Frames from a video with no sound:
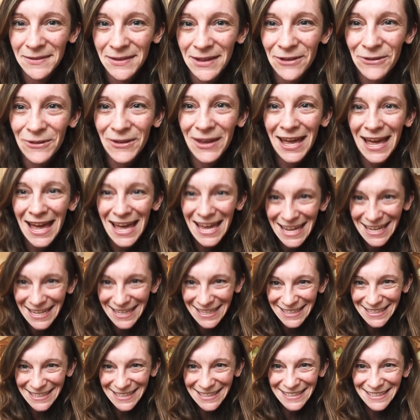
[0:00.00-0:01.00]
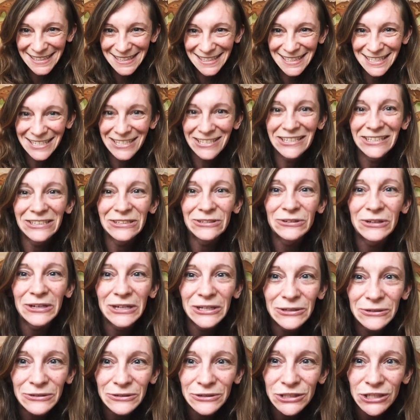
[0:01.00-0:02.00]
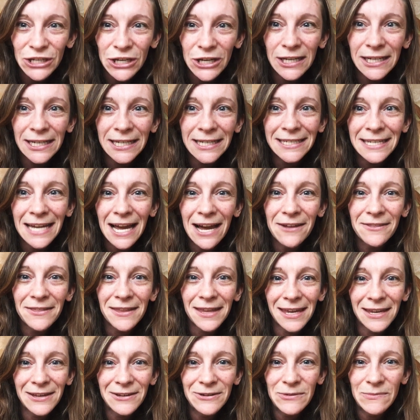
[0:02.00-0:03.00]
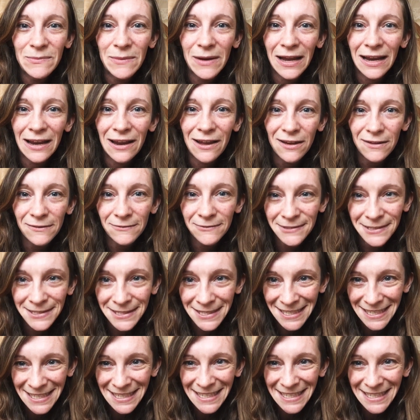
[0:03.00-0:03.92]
Okay, enjoy your journey down the hill, my loves.